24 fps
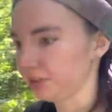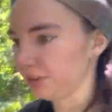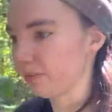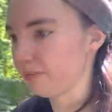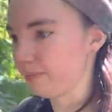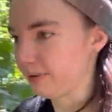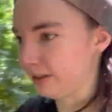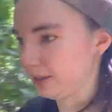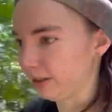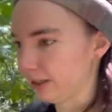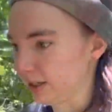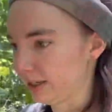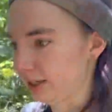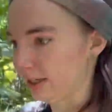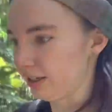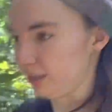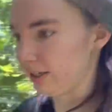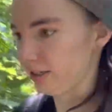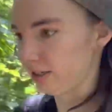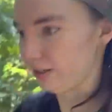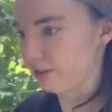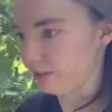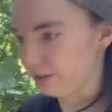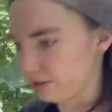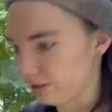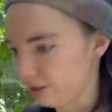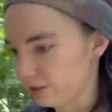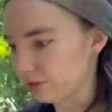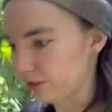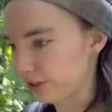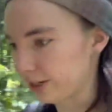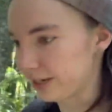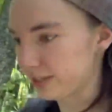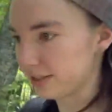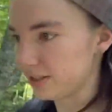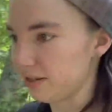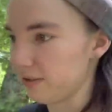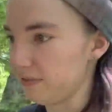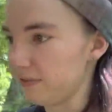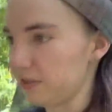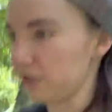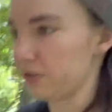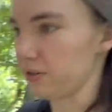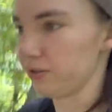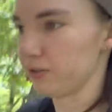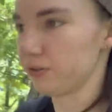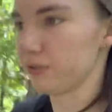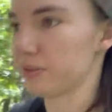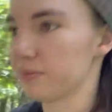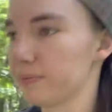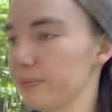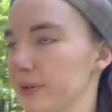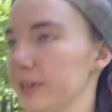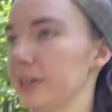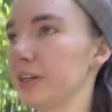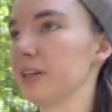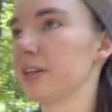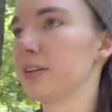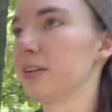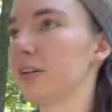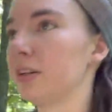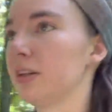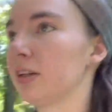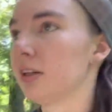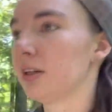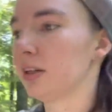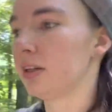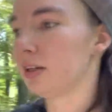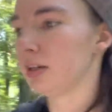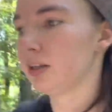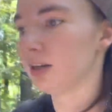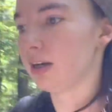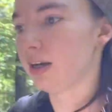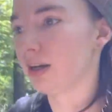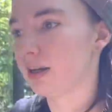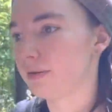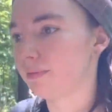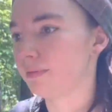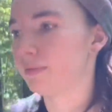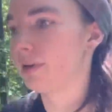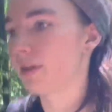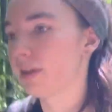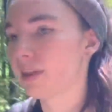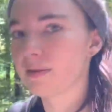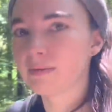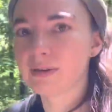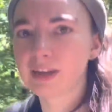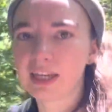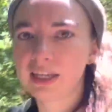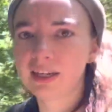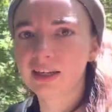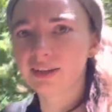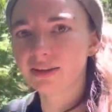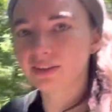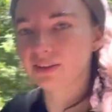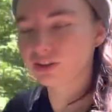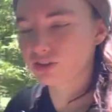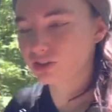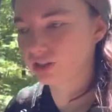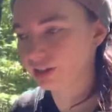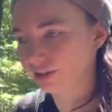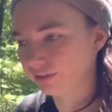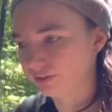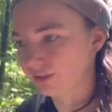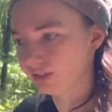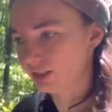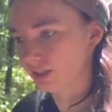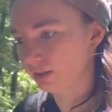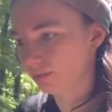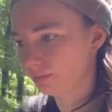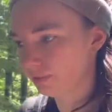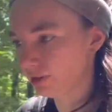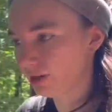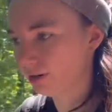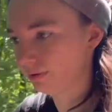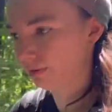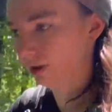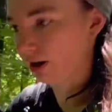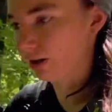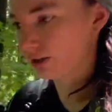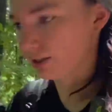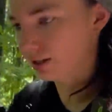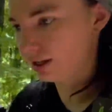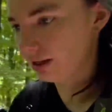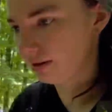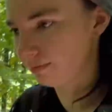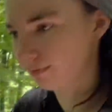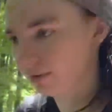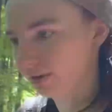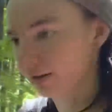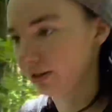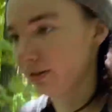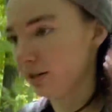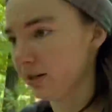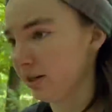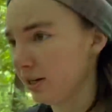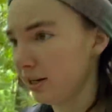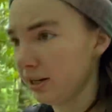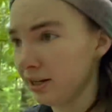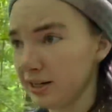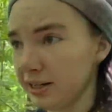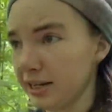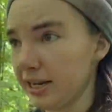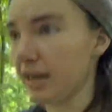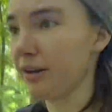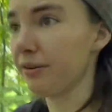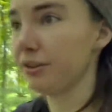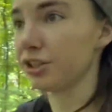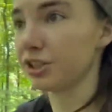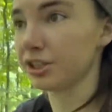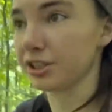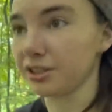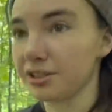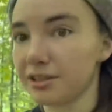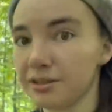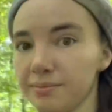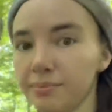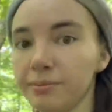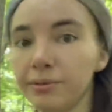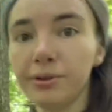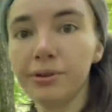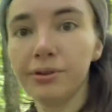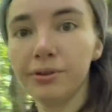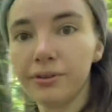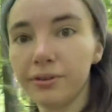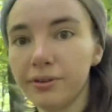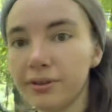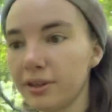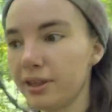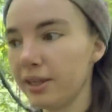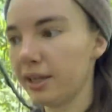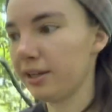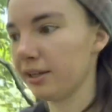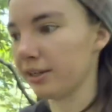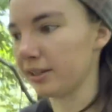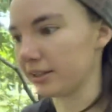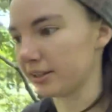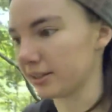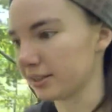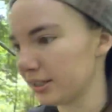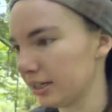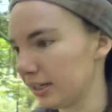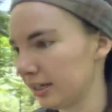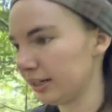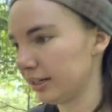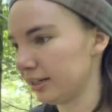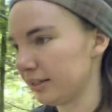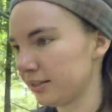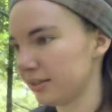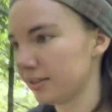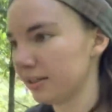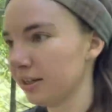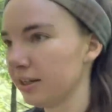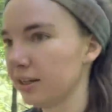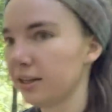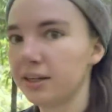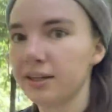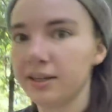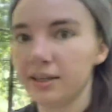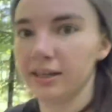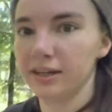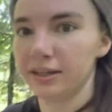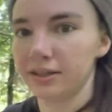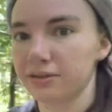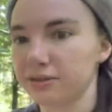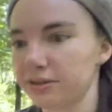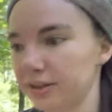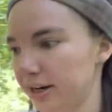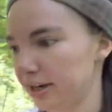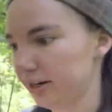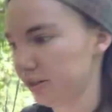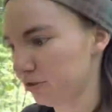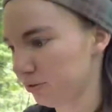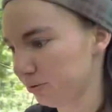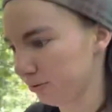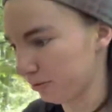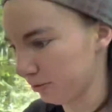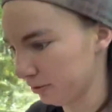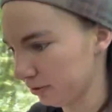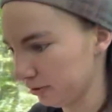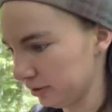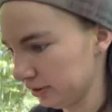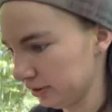been like any crazy views, but the beginning of the trail was like pretty rocky, but Now it's just smooth, it's nice, it's gradual.